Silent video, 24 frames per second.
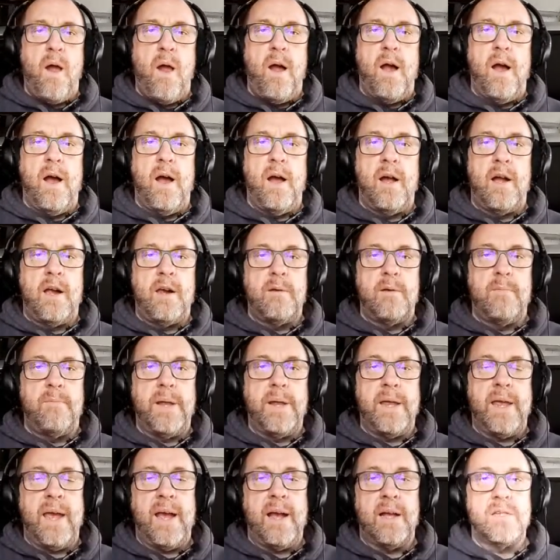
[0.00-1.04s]
But
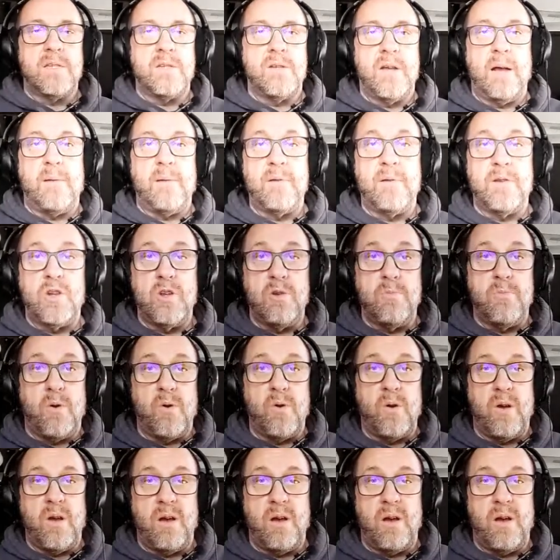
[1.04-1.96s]
yeah, so I want to do more.